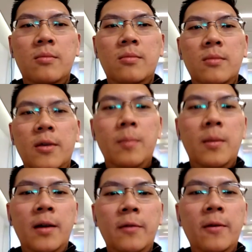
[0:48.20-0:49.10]
get
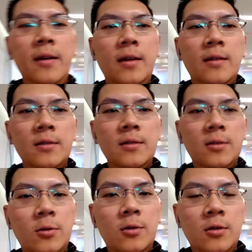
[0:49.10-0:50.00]
my finance in
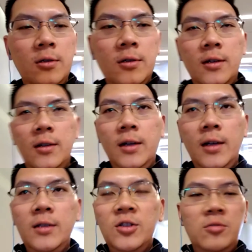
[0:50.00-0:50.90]
order and
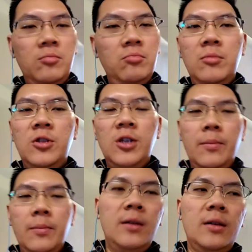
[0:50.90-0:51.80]
then just jump
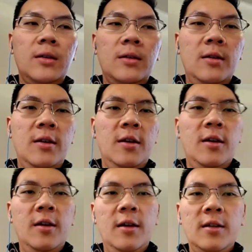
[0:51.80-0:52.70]
in and
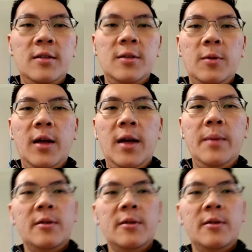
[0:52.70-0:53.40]
see what happens.